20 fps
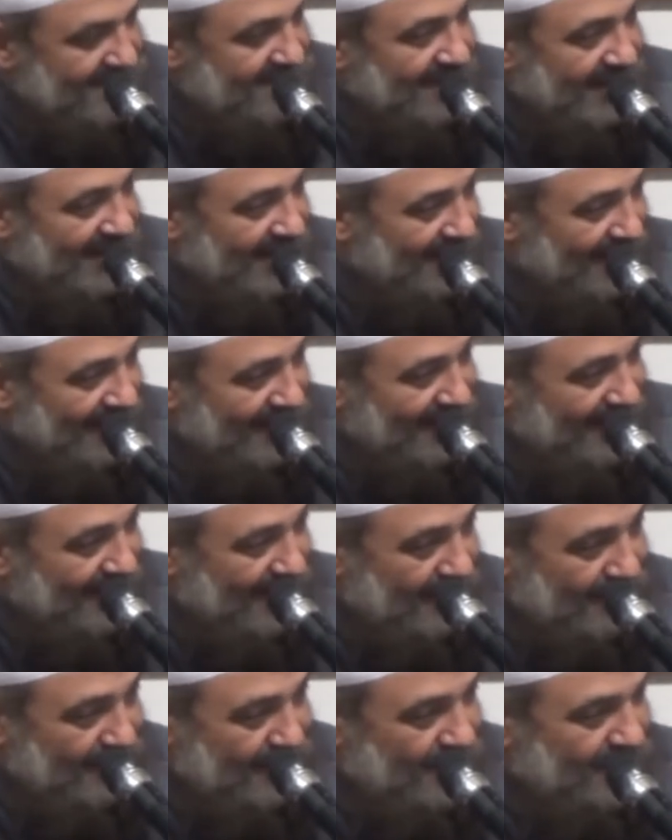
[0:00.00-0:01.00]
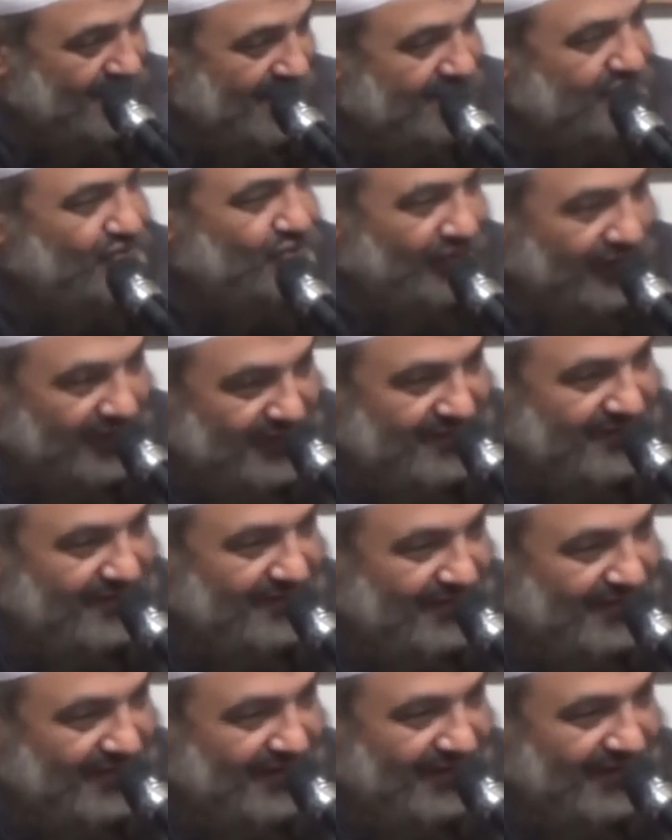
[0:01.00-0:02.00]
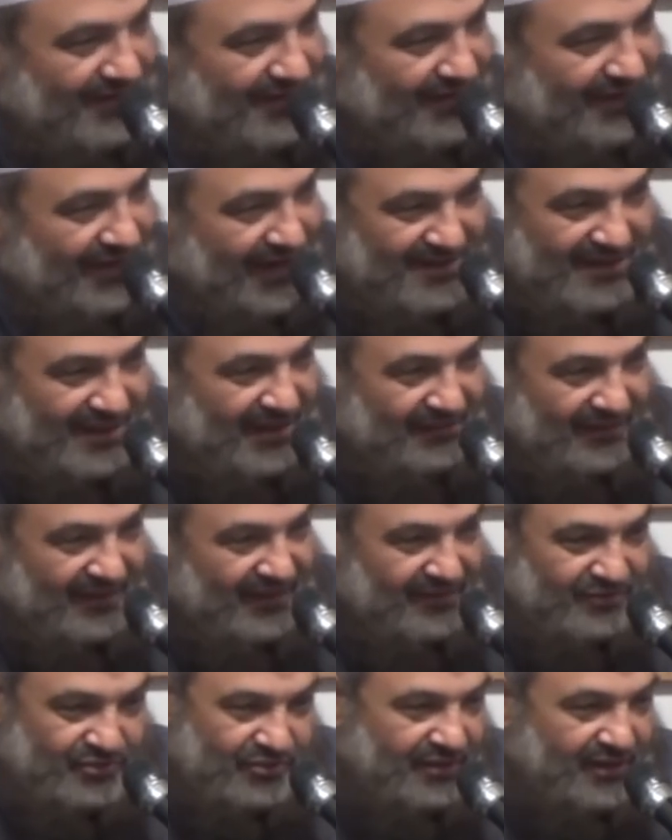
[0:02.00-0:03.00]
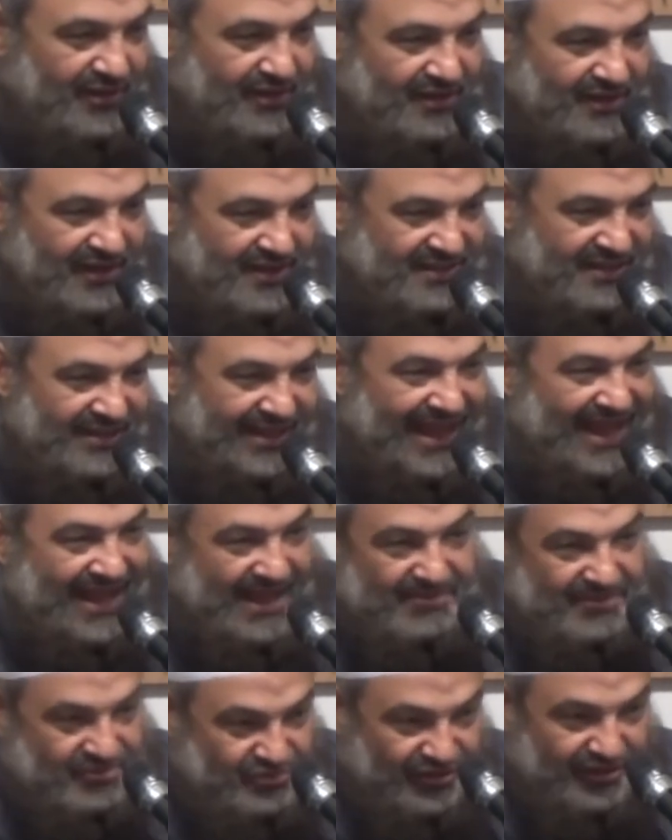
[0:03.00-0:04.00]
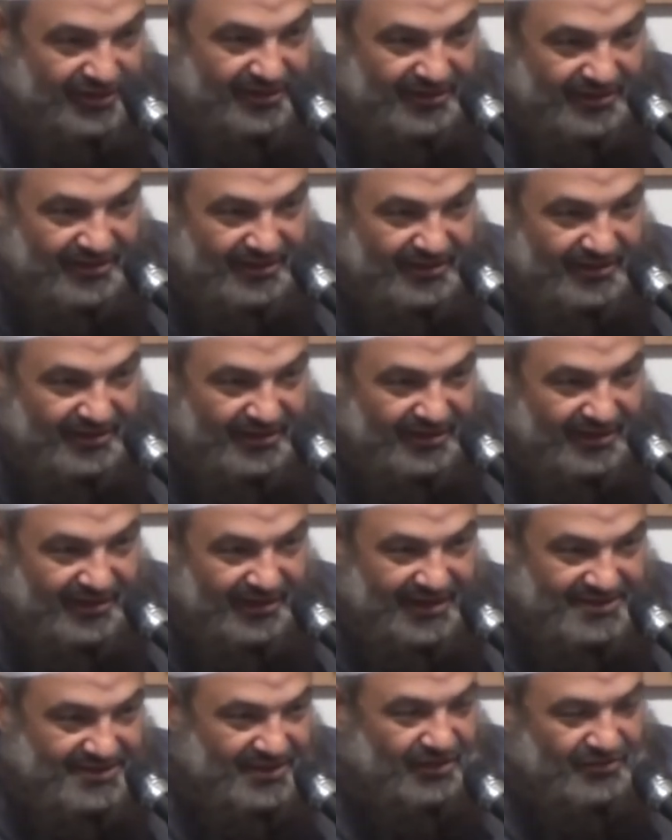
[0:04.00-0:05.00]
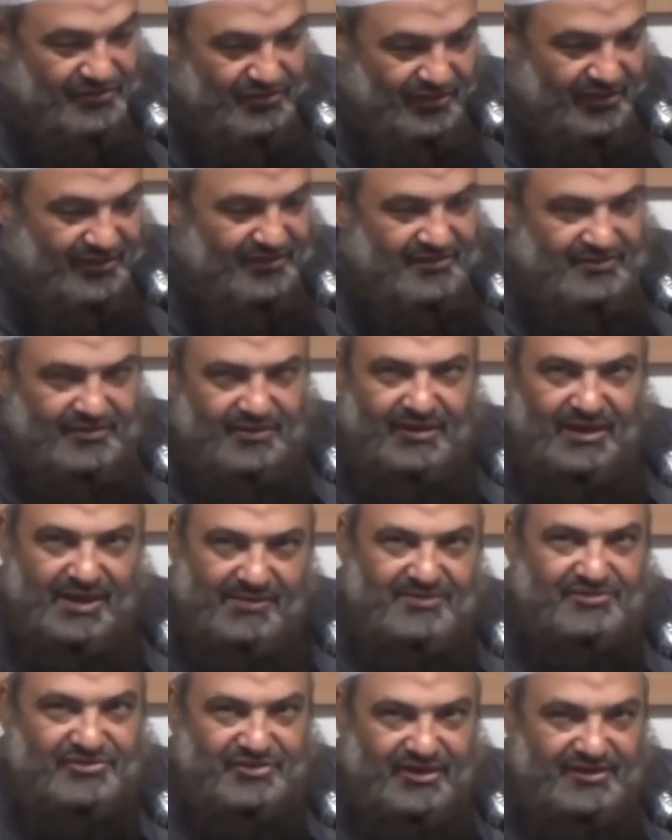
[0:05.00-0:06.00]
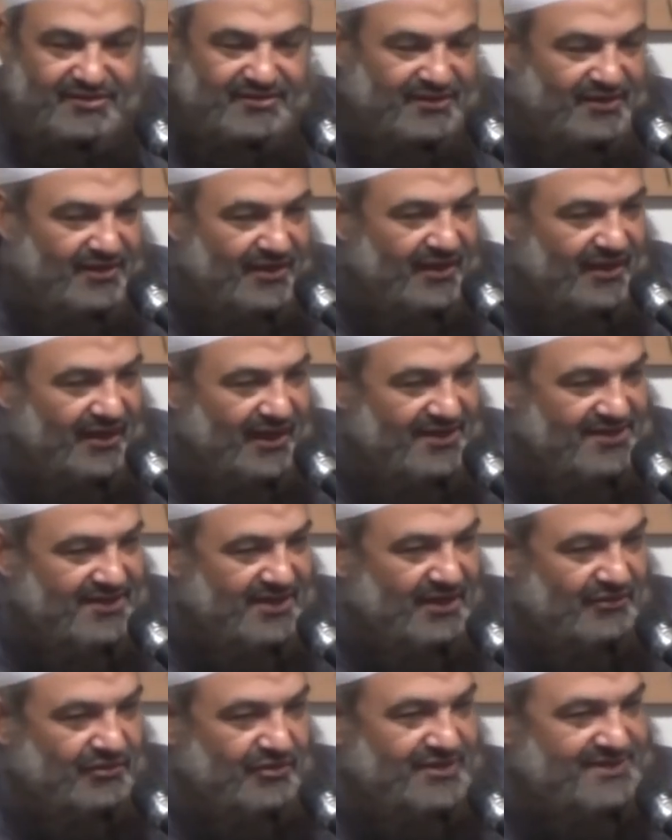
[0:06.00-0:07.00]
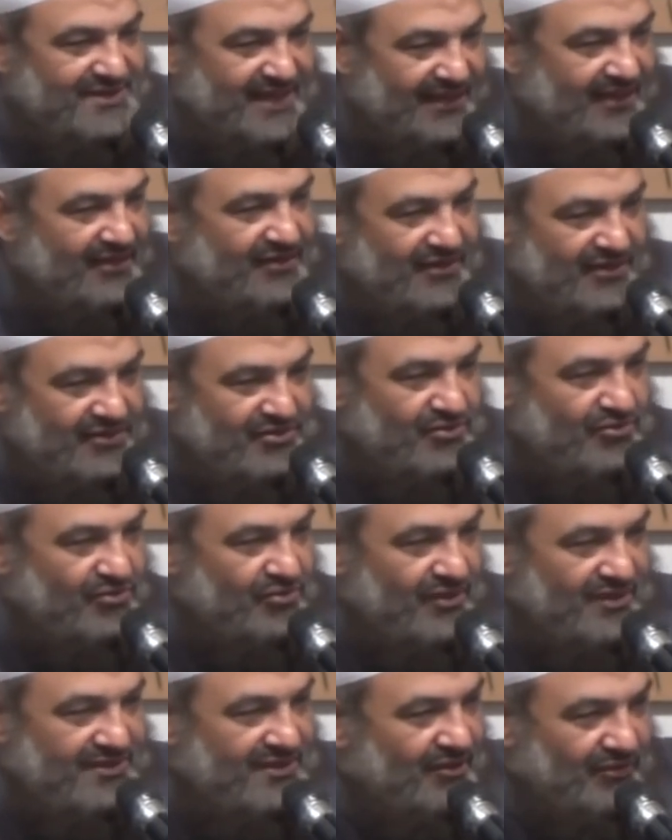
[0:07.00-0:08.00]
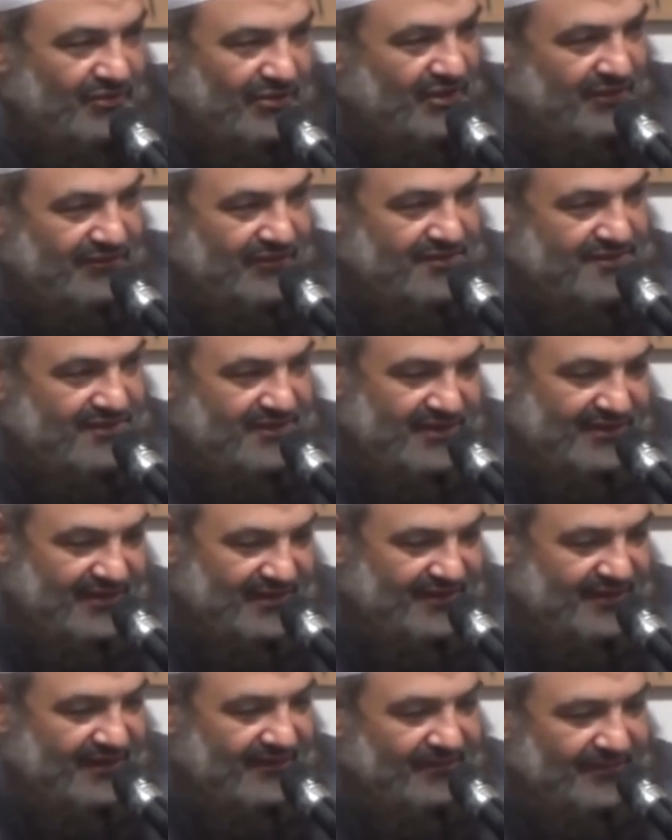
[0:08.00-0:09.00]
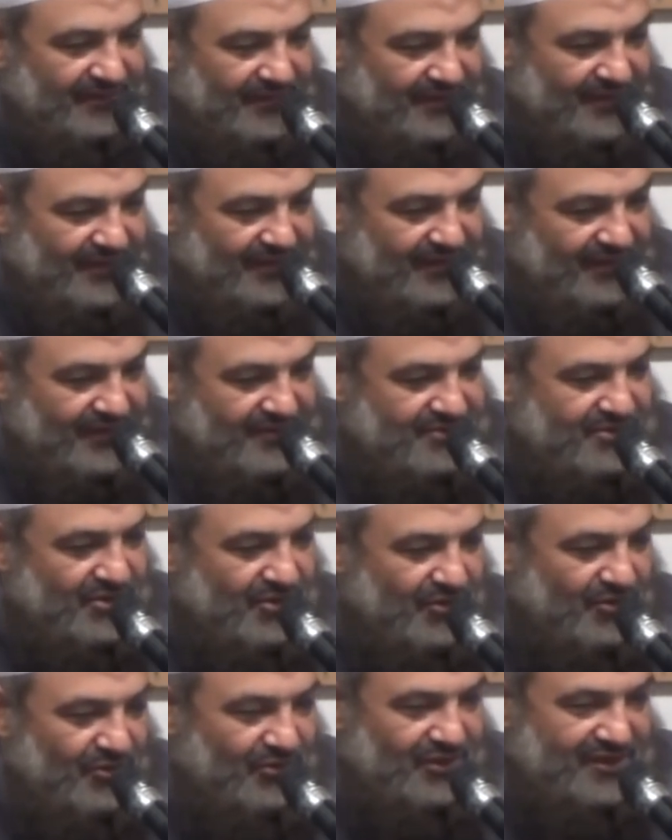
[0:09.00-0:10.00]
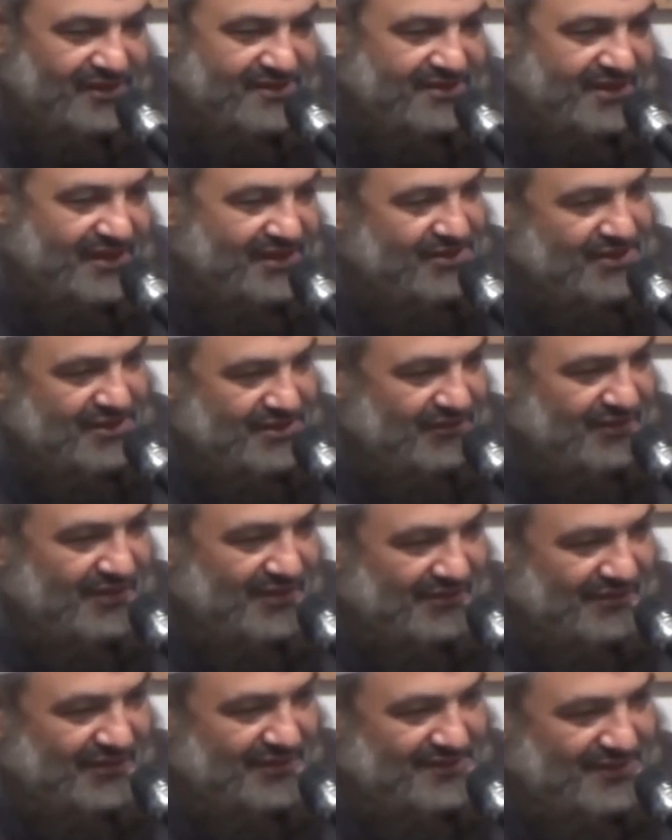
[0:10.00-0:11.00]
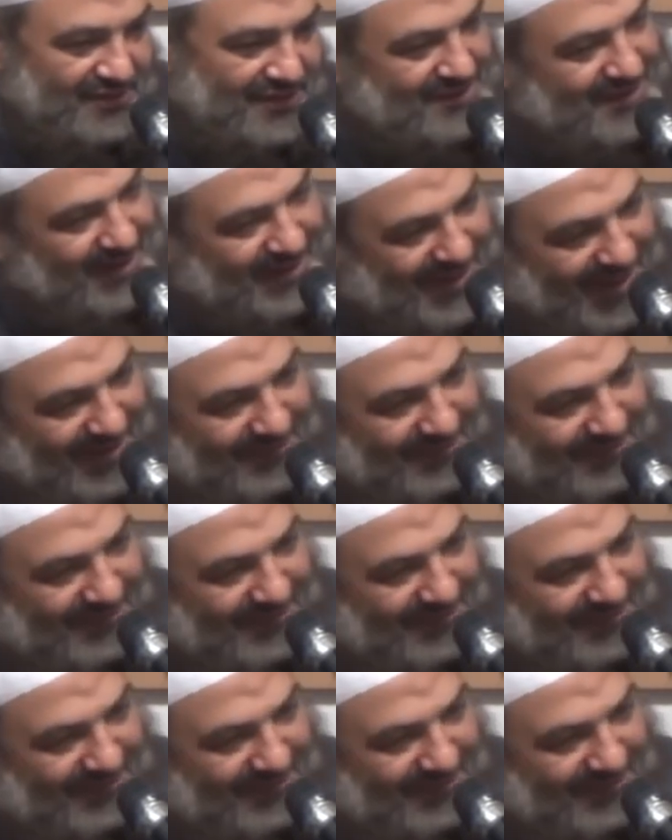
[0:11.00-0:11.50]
he's still in the preparatory. Hasn't even gone to he's in the elementary. He hasn't got to the elementary. He hasn't got to the secondary school, he hasn't got to university, nothing. So all these teachers of universities, they